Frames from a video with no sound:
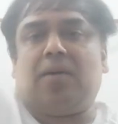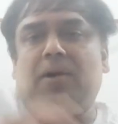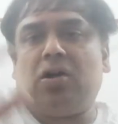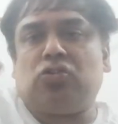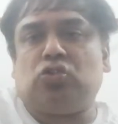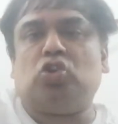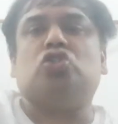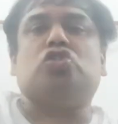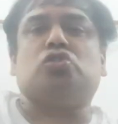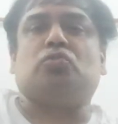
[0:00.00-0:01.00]
Among
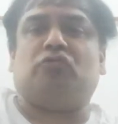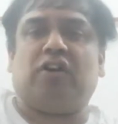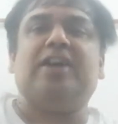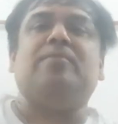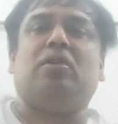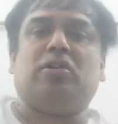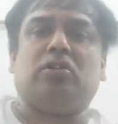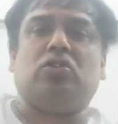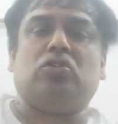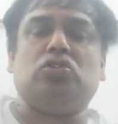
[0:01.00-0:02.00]
those 5
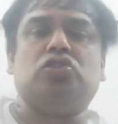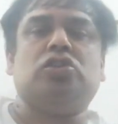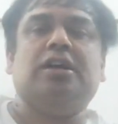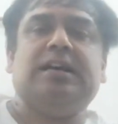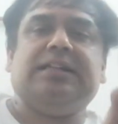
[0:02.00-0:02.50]
modules,